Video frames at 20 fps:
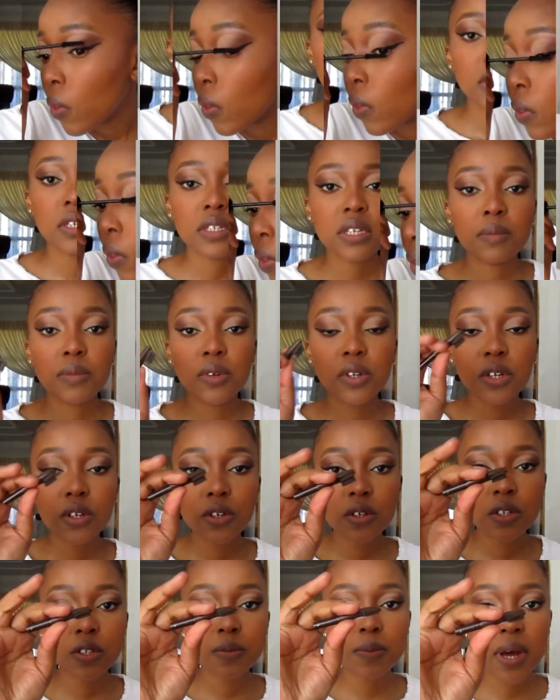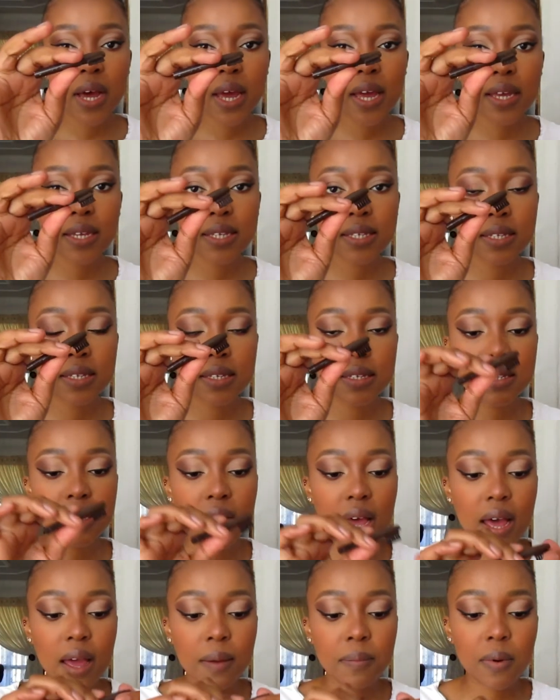So I'm going to use my Essence
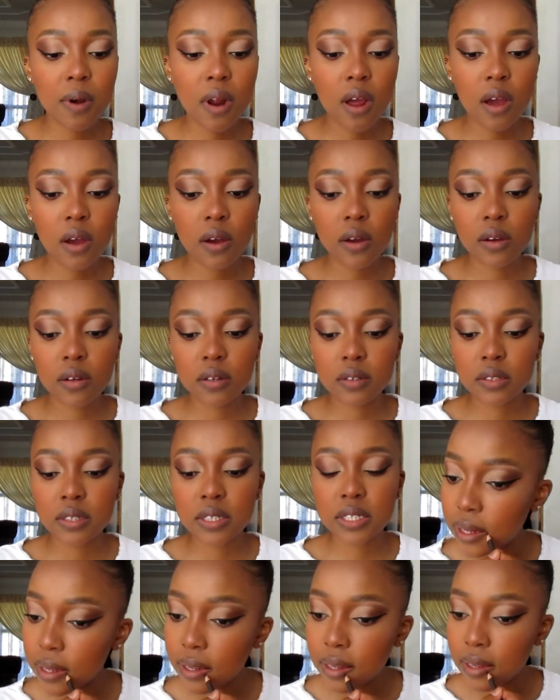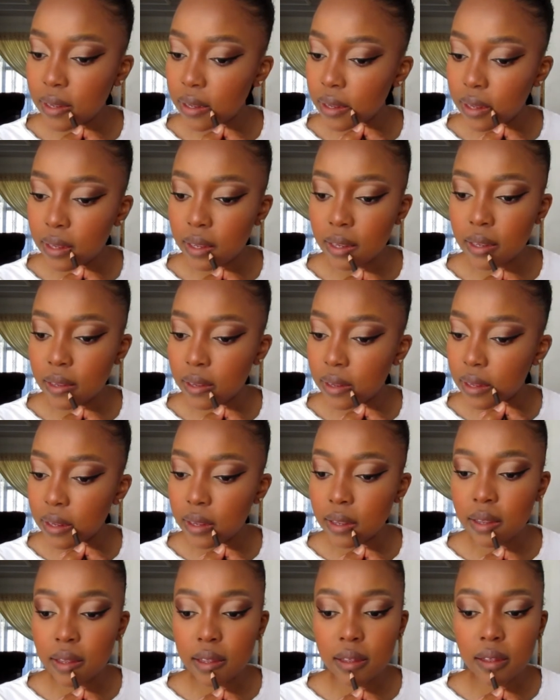Eyebrow Designer, the
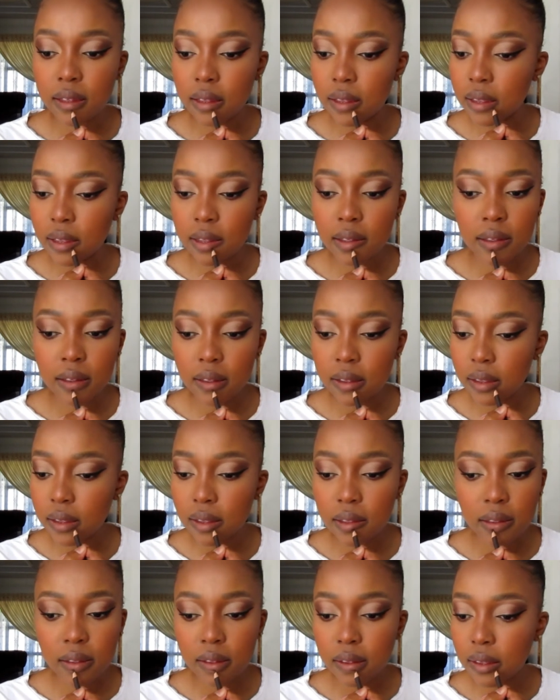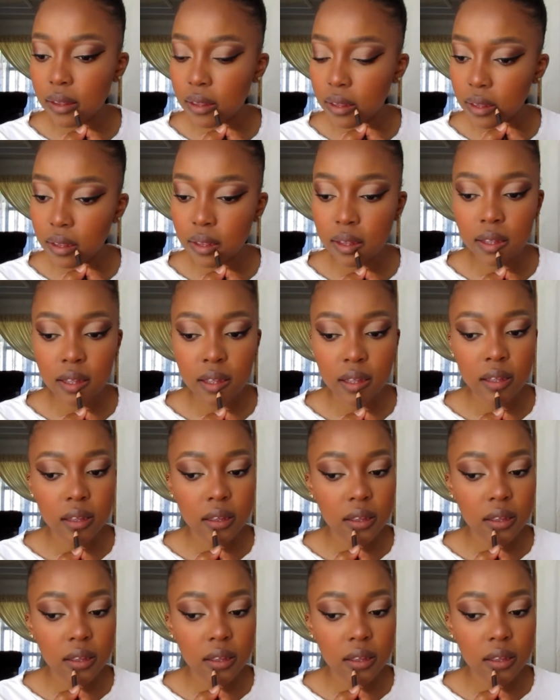brown shade, as lip liner.